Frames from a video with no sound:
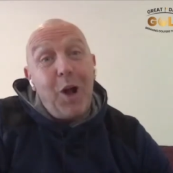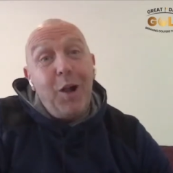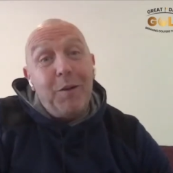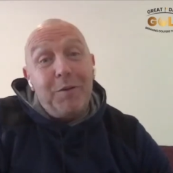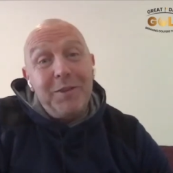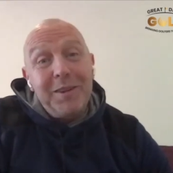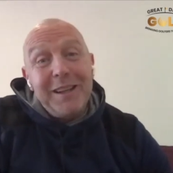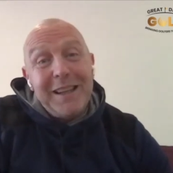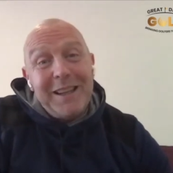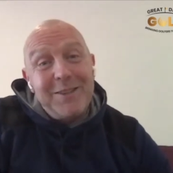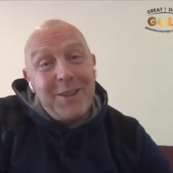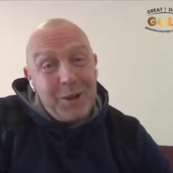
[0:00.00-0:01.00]
golf.
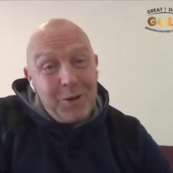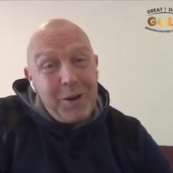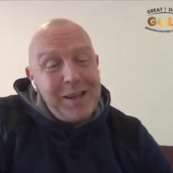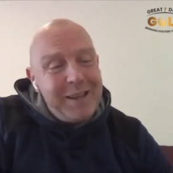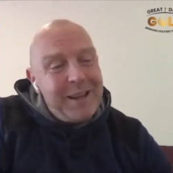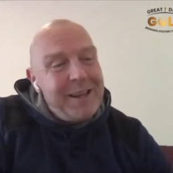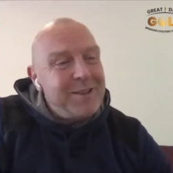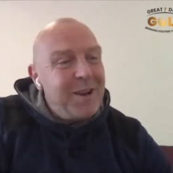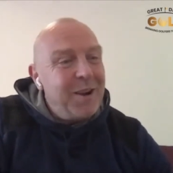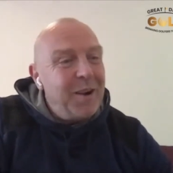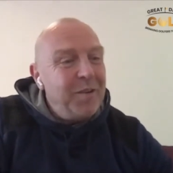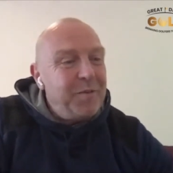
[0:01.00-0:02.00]
It's the Great Days
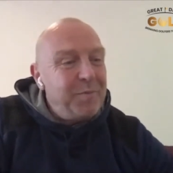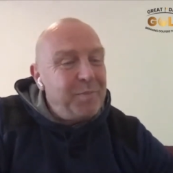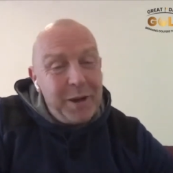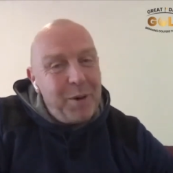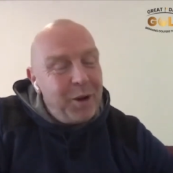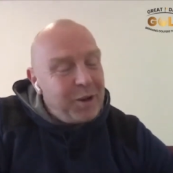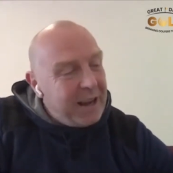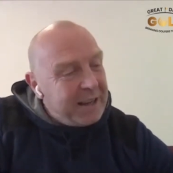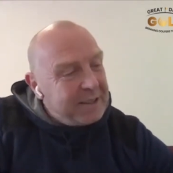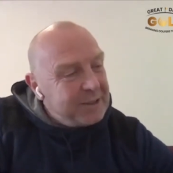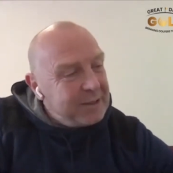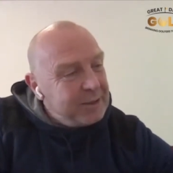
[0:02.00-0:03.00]
Golf Pirate
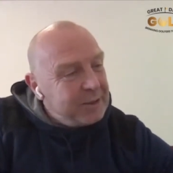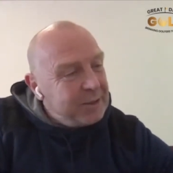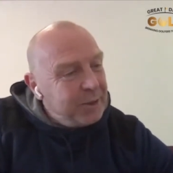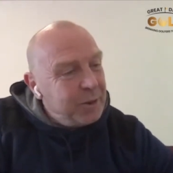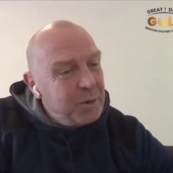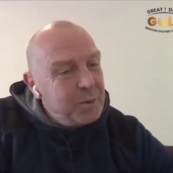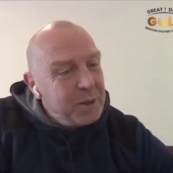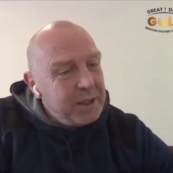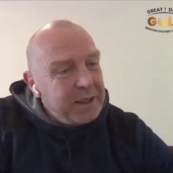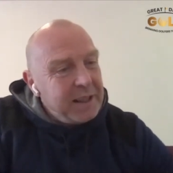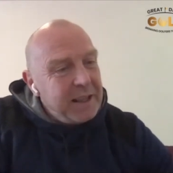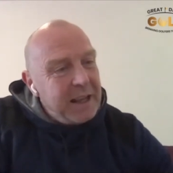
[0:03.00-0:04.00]
Podcast.
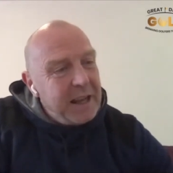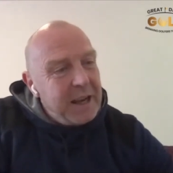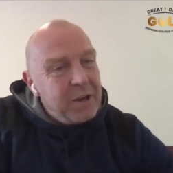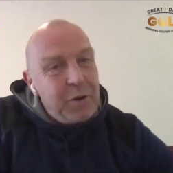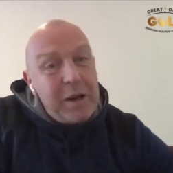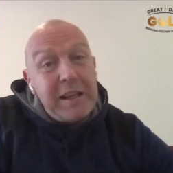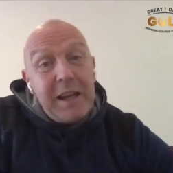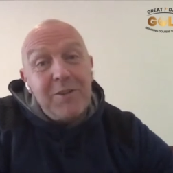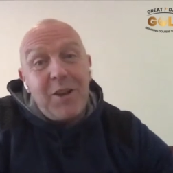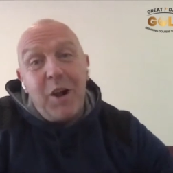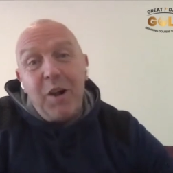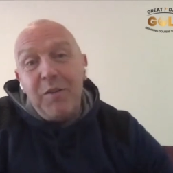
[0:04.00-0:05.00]
So, uh, Great
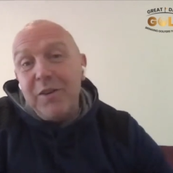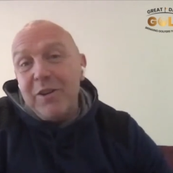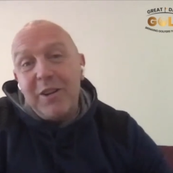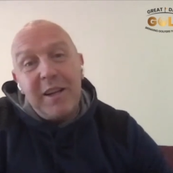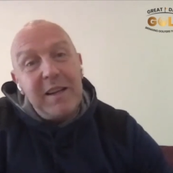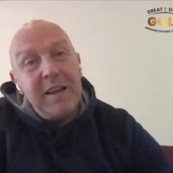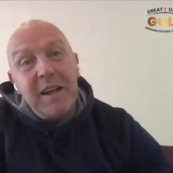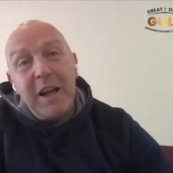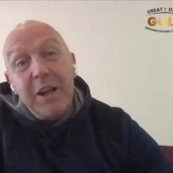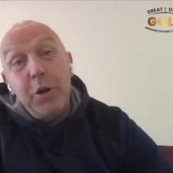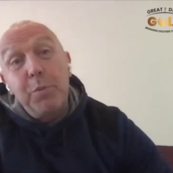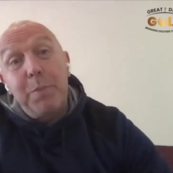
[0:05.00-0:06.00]
Days Golf is a,
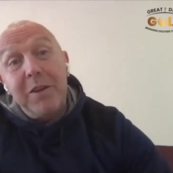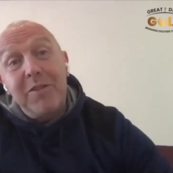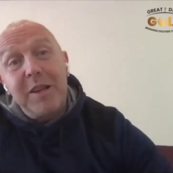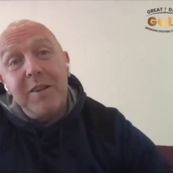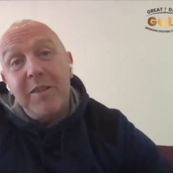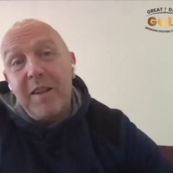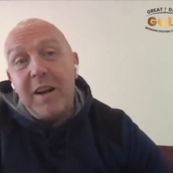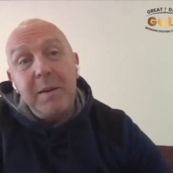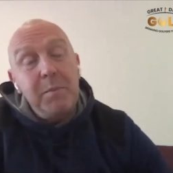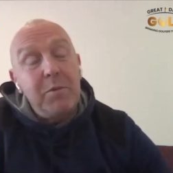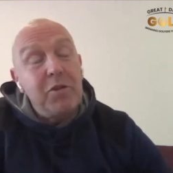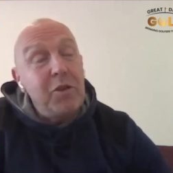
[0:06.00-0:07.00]
a, new business that
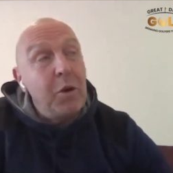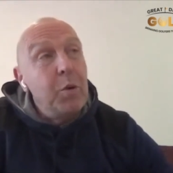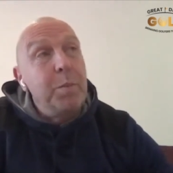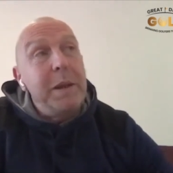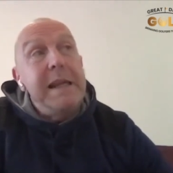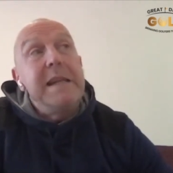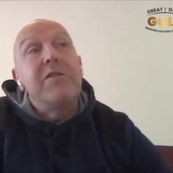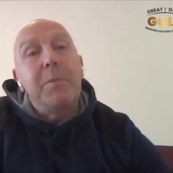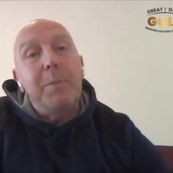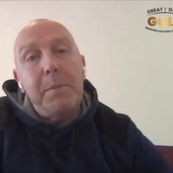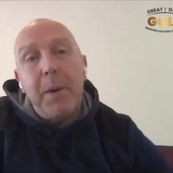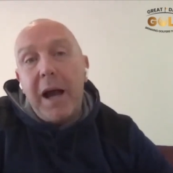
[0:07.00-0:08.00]
I'm so pleased to
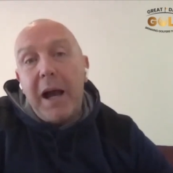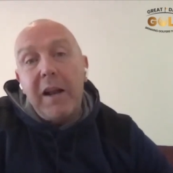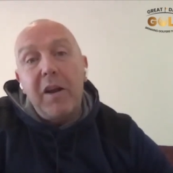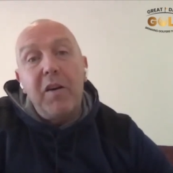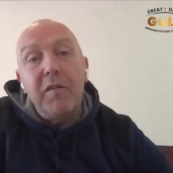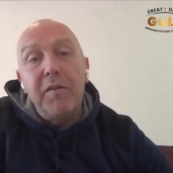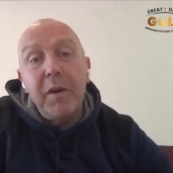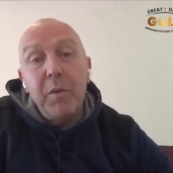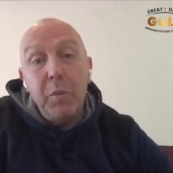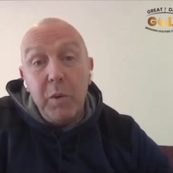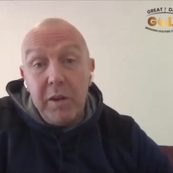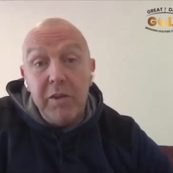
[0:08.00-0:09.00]
be part of
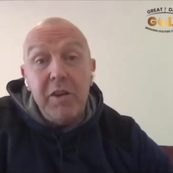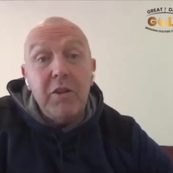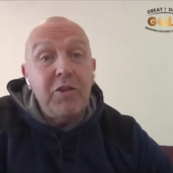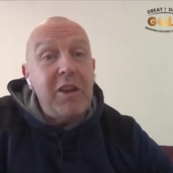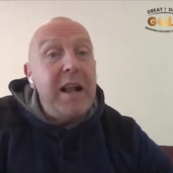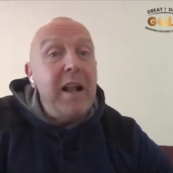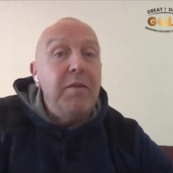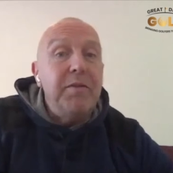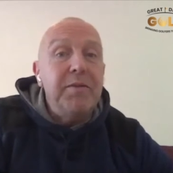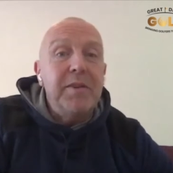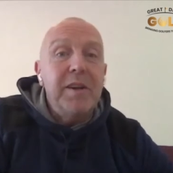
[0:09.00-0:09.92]
with yourself,